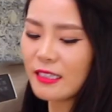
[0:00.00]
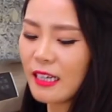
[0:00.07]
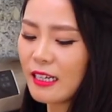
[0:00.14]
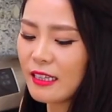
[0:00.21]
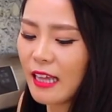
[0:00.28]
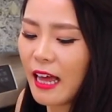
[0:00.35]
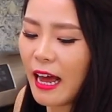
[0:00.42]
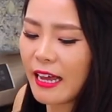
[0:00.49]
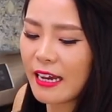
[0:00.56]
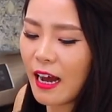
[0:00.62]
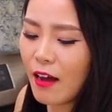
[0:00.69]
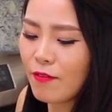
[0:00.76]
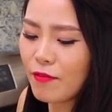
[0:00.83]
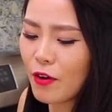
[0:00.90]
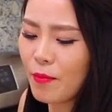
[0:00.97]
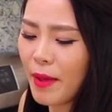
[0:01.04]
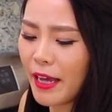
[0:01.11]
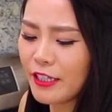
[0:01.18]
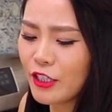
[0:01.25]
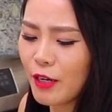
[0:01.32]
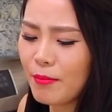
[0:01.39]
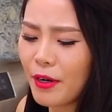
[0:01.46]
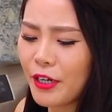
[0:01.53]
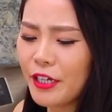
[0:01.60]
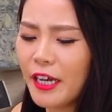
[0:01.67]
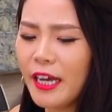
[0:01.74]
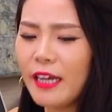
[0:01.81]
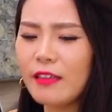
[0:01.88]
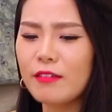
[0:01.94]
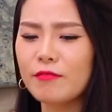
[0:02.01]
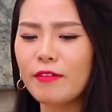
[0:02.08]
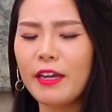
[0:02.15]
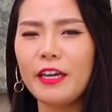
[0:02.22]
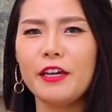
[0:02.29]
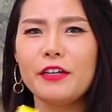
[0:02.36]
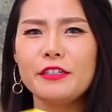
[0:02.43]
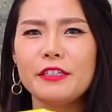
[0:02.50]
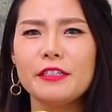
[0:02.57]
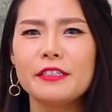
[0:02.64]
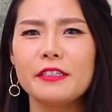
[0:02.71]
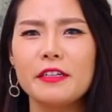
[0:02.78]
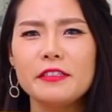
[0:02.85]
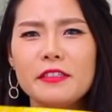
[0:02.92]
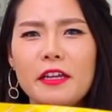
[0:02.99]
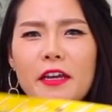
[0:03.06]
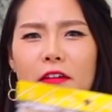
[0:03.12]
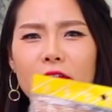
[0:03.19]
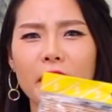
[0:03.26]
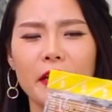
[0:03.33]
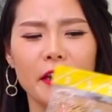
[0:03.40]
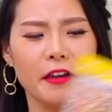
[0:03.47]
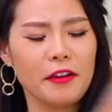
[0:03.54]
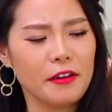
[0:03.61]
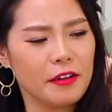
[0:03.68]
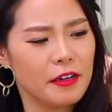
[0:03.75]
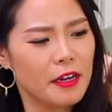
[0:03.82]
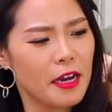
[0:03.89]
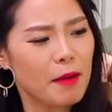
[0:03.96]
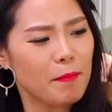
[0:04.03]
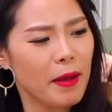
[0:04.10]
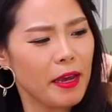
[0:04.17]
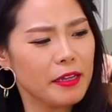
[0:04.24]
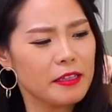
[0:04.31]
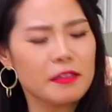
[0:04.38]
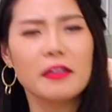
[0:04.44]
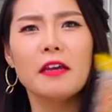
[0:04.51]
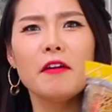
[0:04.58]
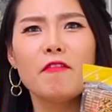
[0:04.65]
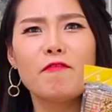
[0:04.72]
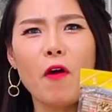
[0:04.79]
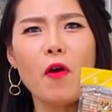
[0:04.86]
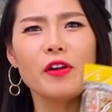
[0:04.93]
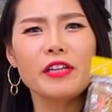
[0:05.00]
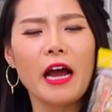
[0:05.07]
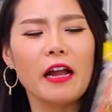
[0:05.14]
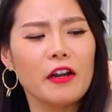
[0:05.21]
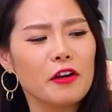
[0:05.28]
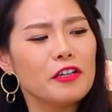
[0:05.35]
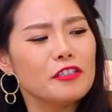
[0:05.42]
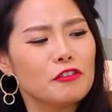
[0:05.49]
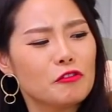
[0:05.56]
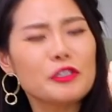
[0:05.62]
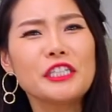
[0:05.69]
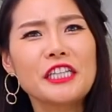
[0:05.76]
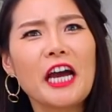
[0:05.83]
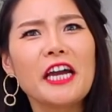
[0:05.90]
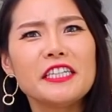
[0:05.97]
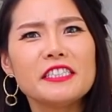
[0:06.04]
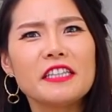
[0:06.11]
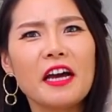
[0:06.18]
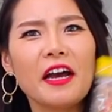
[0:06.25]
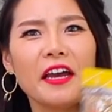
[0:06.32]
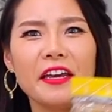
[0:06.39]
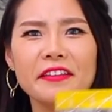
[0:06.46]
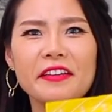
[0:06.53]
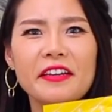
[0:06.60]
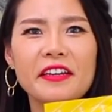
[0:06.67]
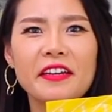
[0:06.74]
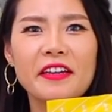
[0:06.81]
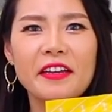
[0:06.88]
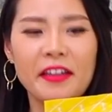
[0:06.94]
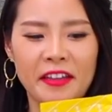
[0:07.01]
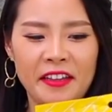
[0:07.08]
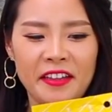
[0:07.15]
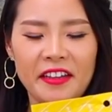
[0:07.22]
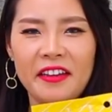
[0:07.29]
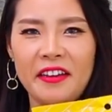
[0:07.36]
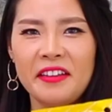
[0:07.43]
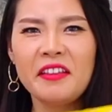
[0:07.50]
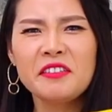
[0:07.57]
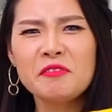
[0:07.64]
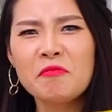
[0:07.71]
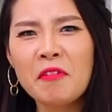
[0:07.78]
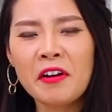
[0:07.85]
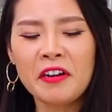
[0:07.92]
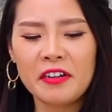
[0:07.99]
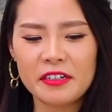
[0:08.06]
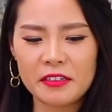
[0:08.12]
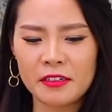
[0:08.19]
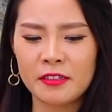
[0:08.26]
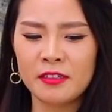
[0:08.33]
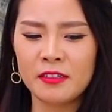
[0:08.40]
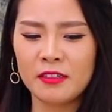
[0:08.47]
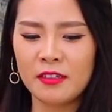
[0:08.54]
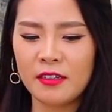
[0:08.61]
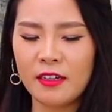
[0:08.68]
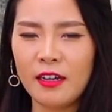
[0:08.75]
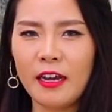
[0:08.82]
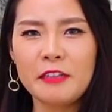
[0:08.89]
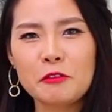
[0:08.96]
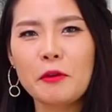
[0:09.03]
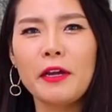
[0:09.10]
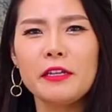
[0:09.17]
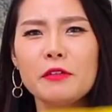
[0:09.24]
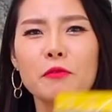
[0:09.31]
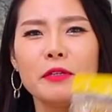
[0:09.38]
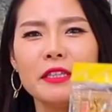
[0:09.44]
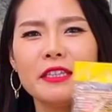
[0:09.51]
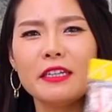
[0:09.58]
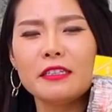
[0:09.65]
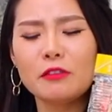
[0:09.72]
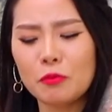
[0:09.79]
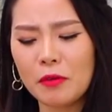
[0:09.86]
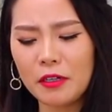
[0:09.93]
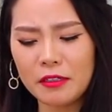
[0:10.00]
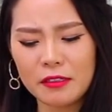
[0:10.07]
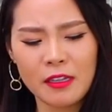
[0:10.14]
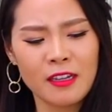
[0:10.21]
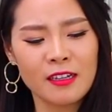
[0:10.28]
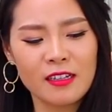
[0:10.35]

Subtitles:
thing that I got from Asian market right here, this thing right here, I paid $4, $3.99. It doesn't work. I tried it with this one.